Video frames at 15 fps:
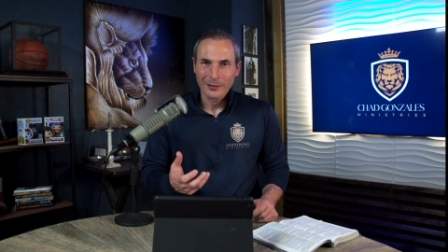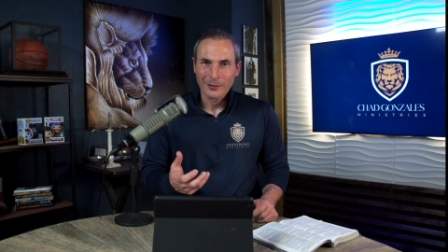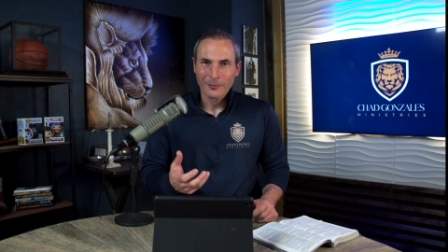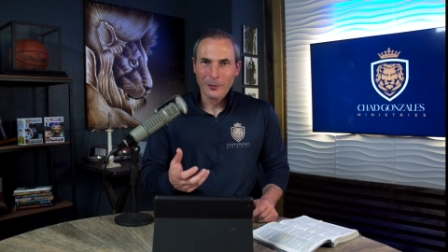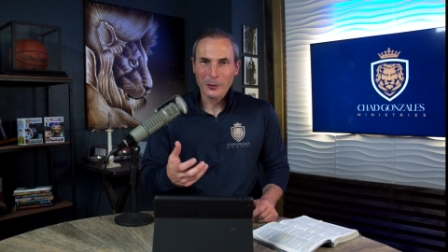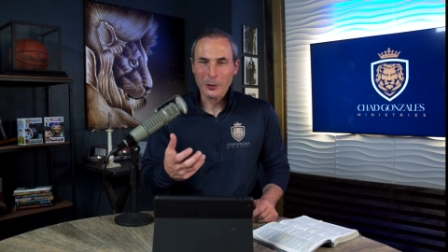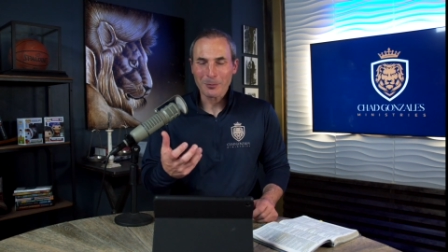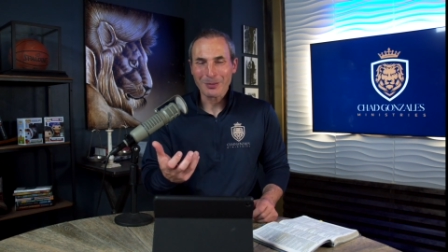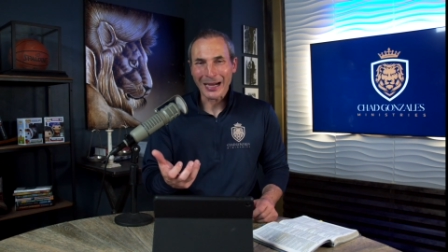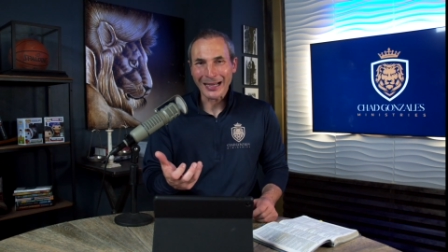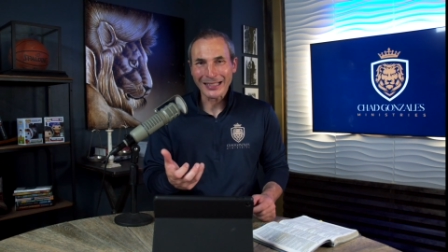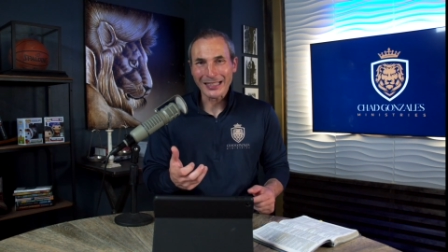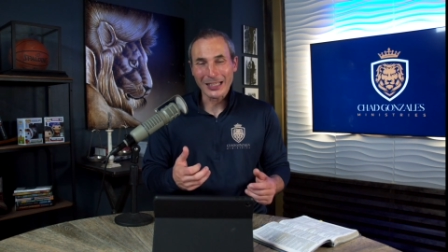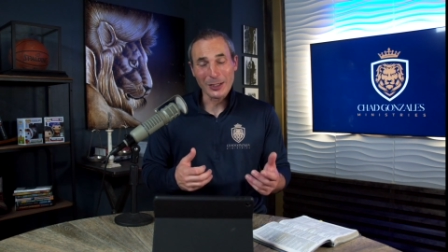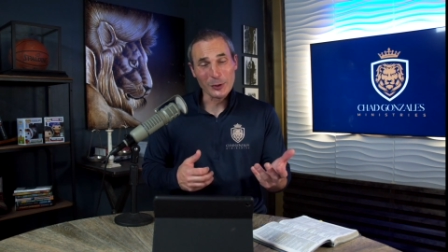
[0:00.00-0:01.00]
for your
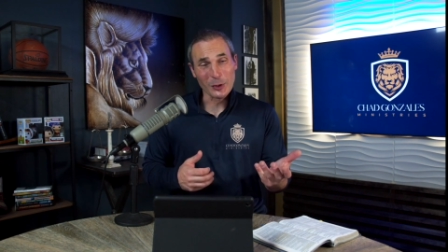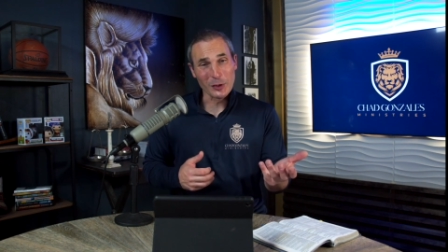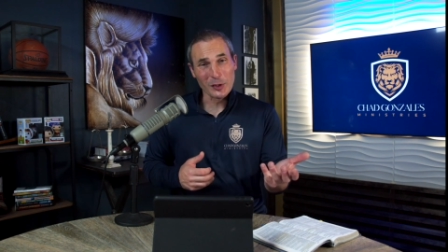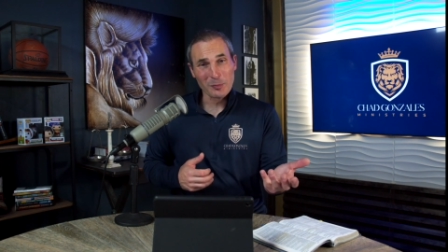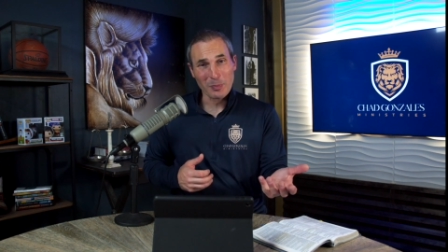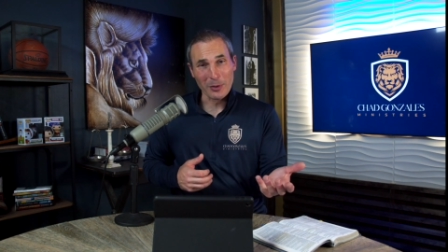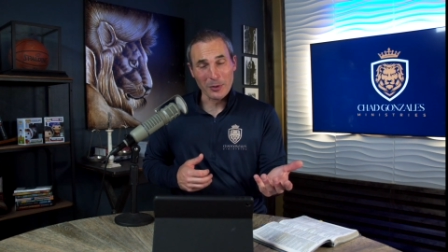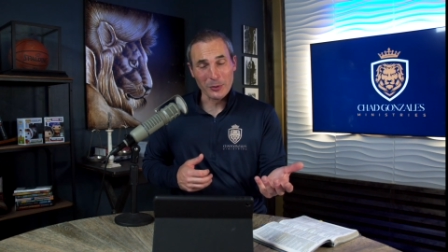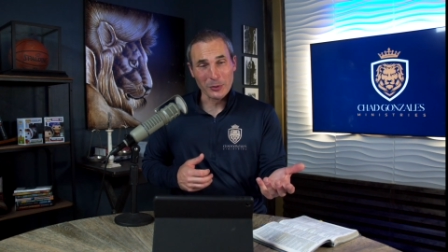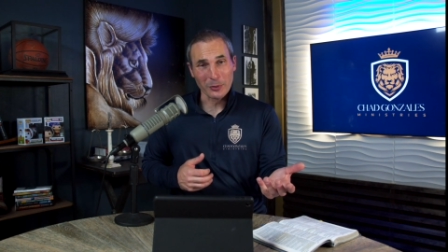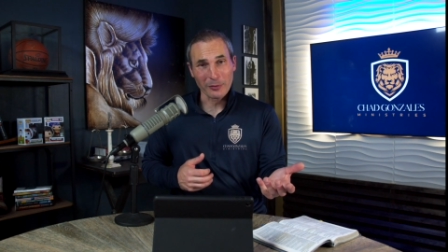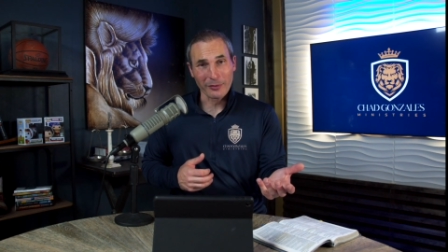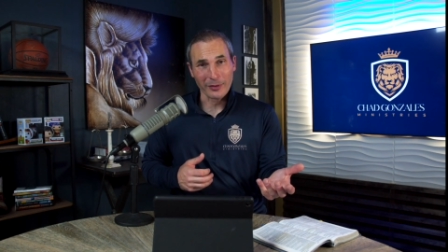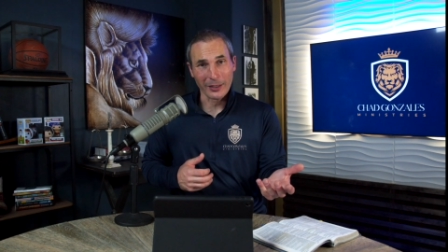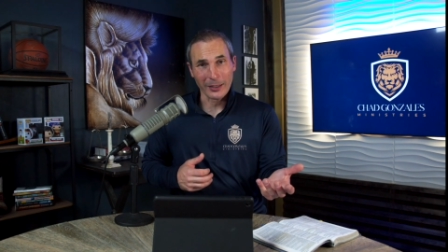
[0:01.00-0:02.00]
body is a spiritual
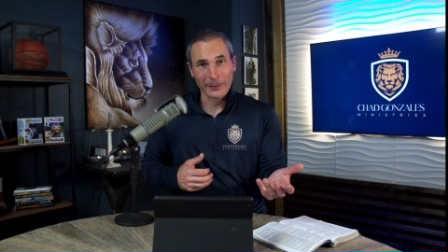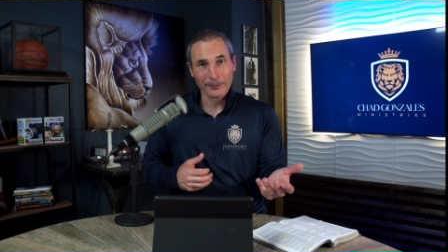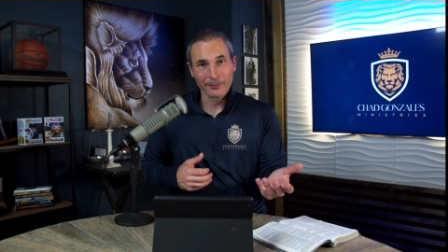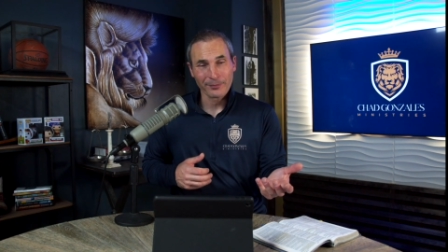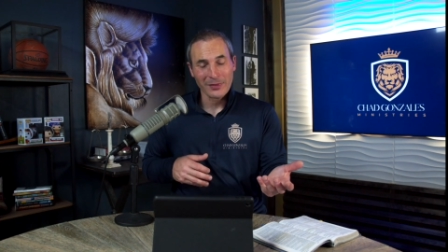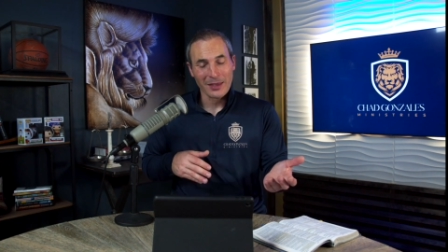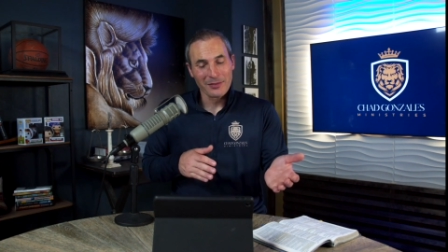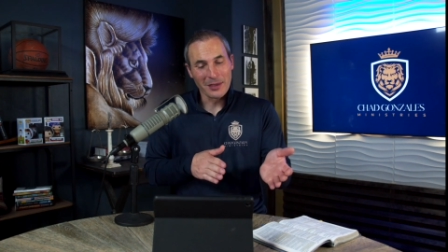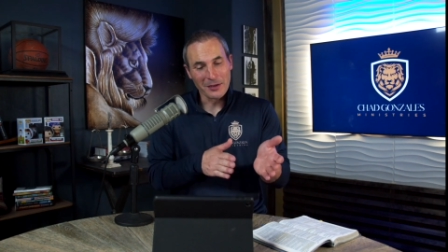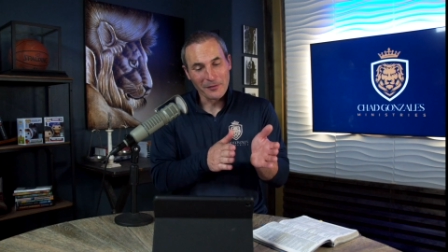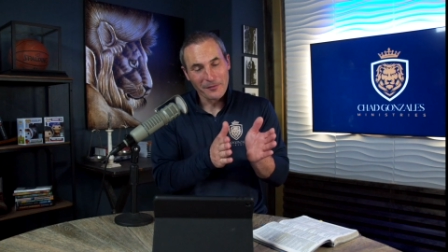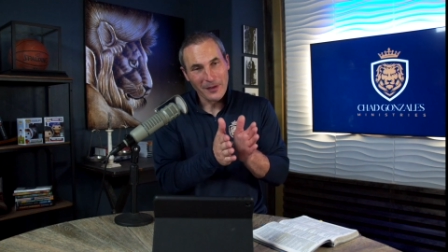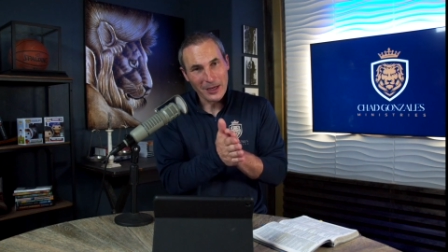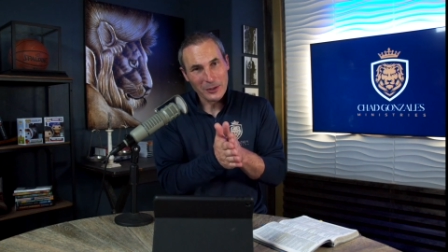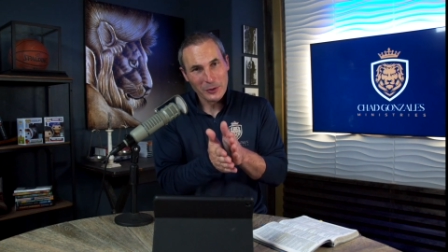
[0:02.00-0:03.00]
thing that
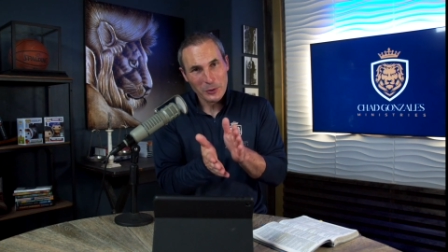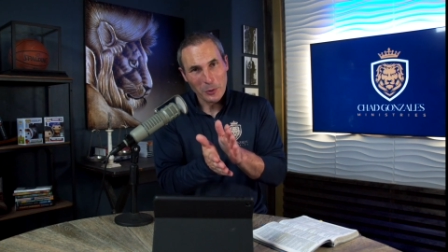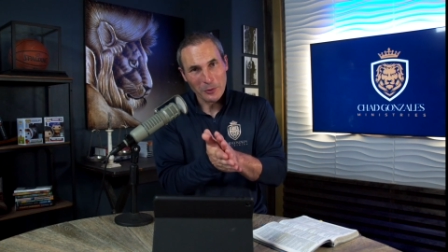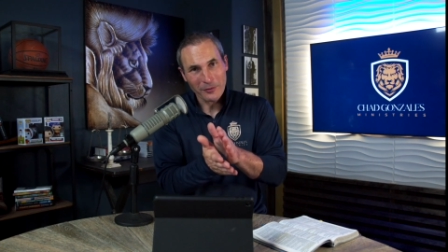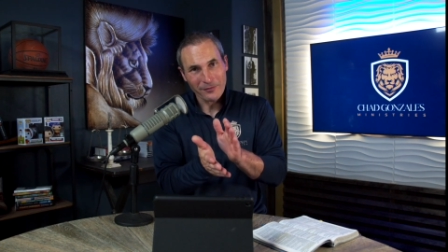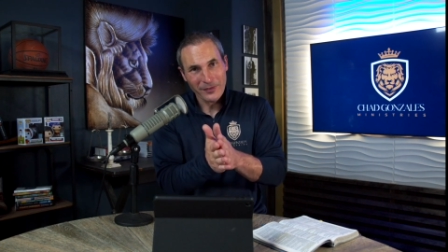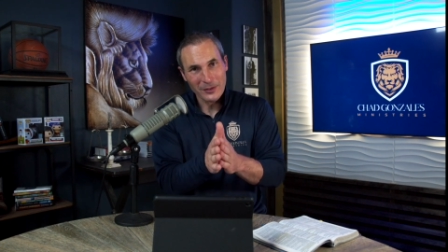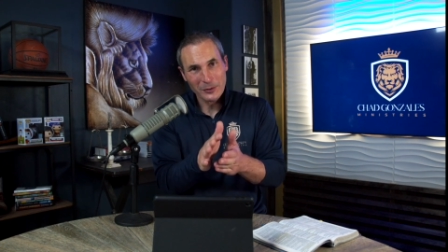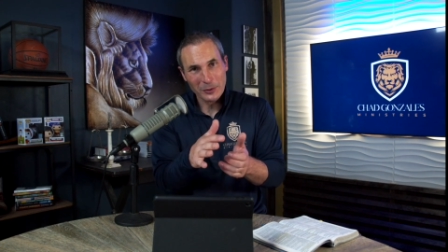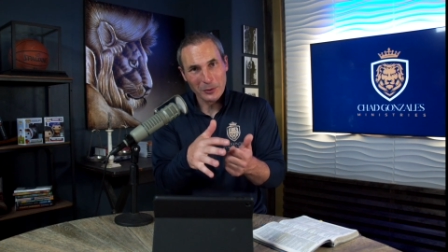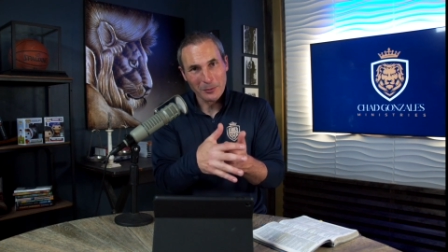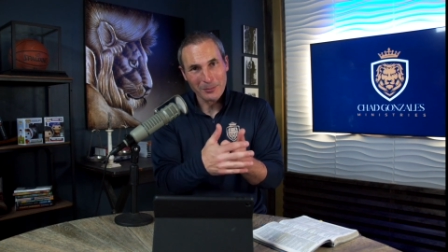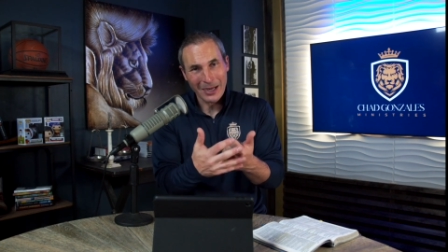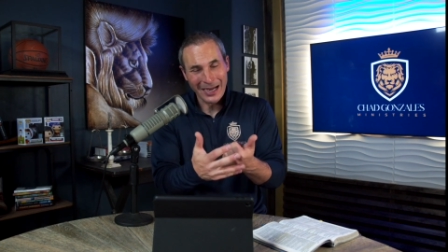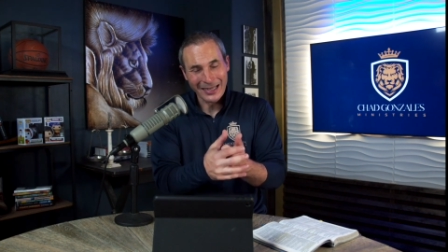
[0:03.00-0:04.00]
affects your physical
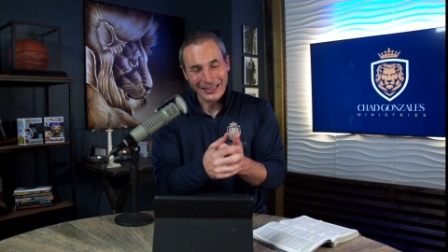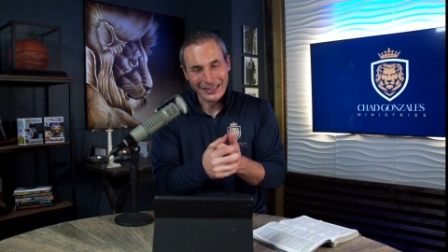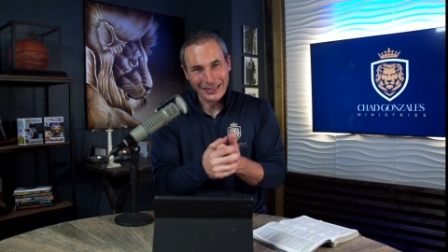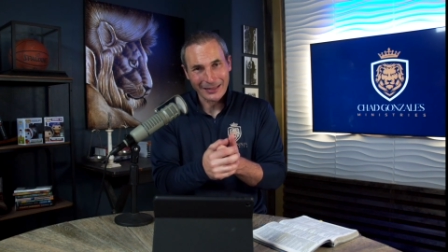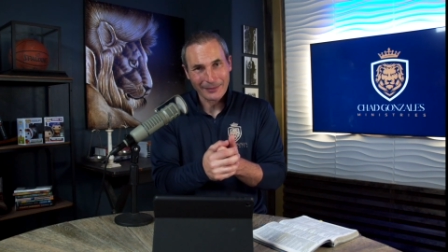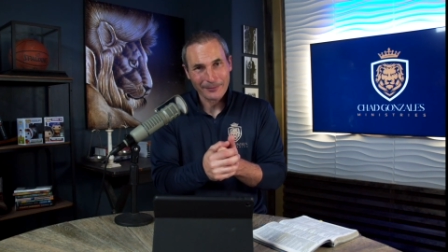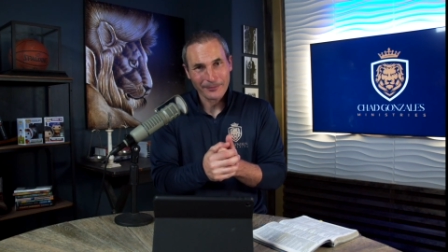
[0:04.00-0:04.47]
body.